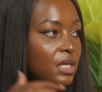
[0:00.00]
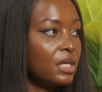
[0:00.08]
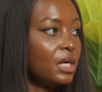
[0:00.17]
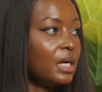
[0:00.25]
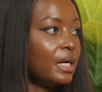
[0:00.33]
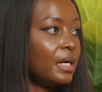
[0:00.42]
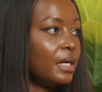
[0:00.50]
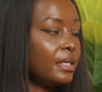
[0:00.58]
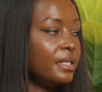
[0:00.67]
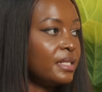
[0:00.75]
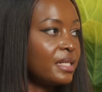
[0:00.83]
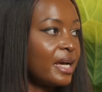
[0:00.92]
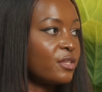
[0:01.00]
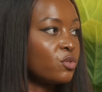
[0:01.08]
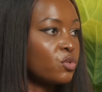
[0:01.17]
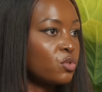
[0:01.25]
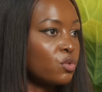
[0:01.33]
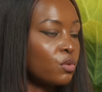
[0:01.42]
yeah. uh, deters
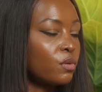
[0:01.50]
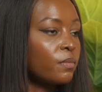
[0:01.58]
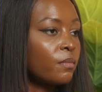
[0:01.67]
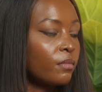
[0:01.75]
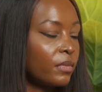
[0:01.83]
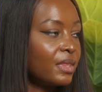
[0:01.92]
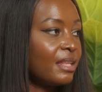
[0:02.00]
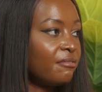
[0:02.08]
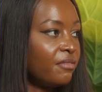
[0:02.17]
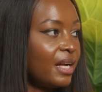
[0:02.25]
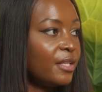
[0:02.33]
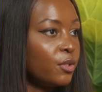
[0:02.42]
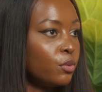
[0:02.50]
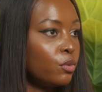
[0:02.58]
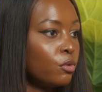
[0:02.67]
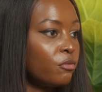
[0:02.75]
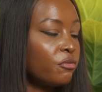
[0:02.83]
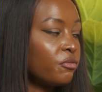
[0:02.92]
you. So the value
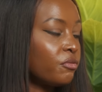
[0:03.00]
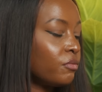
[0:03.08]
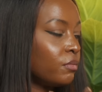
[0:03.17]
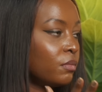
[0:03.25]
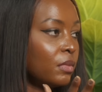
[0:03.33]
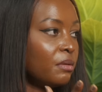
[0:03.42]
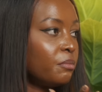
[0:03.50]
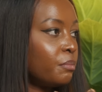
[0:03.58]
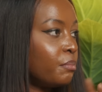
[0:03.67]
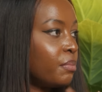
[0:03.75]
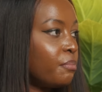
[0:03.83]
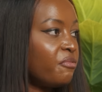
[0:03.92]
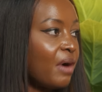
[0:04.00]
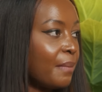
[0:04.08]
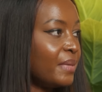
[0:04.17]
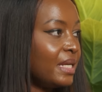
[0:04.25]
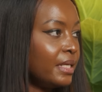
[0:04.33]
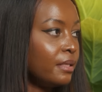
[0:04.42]
of
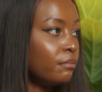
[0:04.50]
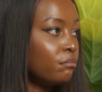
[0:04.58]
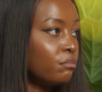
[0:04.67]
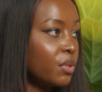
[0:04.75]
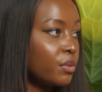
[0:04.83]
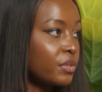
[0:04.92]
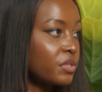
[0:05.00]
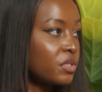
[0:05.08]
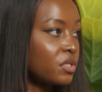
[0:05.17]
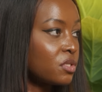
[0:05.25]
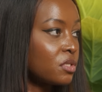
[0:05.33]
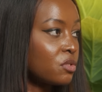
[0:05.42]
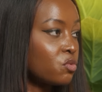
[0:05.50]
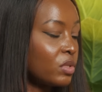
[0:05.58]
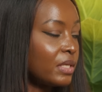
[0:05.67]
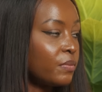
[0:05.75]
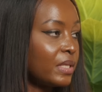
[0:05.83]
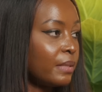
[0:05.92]
family bonds is, yeah. is
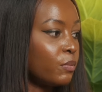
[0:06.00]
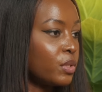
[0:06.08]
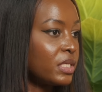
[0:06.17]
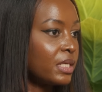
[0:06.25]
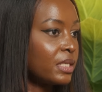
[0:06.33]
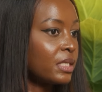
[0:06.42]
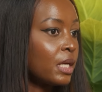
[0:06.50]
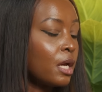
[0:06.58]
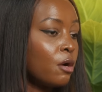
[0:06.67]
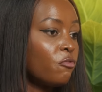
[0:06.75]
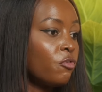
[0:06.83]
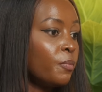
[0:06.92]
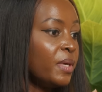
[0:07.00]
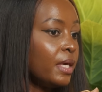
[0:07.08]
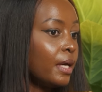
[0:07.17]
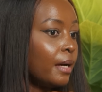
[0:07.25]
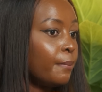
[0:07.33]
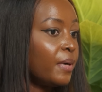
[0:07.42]
really, really important. For
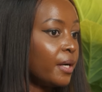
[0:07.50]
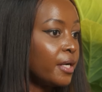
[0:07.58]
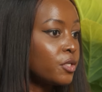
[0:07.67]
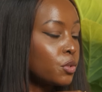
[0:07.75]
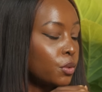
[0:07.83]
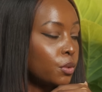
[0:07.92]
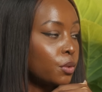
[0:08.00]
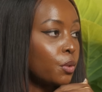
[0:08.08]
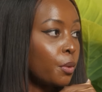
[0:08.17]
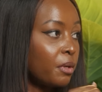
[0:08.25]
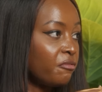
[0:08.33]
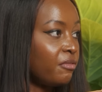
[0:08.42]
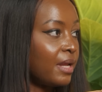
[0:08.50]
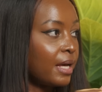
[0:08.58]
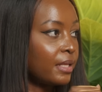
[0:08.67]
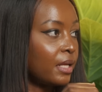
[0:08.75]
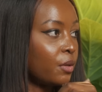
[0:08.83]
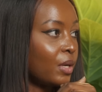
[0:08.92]
me, a parental green
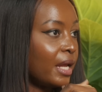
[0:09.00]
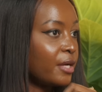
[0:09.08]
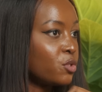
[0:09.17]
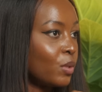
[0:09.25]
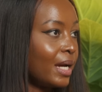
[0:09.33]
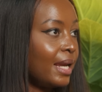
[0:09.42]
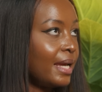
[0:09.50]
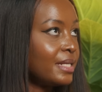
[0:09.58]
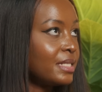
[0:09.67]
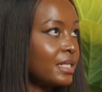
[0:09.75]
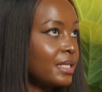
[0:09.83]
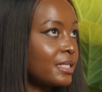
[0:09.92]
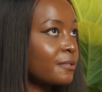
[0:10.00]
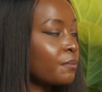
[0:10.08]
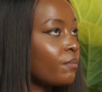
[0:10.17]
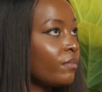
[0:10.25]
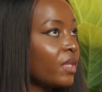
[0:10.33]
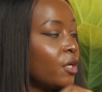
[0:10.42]
flag that I would like to highlight is
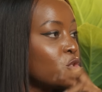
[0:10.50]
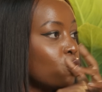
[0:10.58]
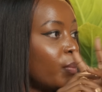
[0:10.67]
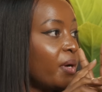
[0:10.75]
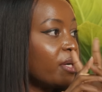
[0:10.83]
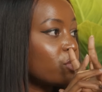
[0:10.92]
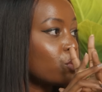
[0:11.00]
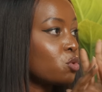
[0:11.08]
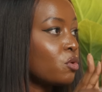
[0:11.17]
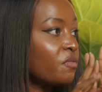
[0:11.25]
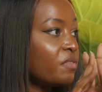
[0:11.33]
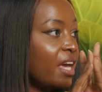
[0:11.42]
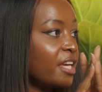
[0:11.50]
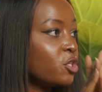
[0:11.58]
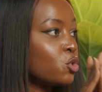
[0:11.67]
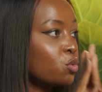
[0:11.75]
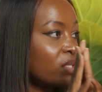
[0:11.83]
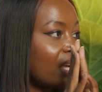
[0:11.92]
two parents who solve their
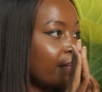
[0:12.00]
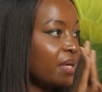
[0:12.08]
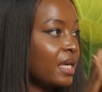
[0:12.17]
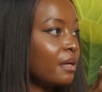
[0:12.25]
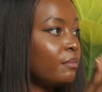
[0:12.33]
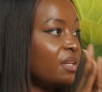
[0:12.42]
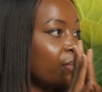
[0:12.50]
issues amicably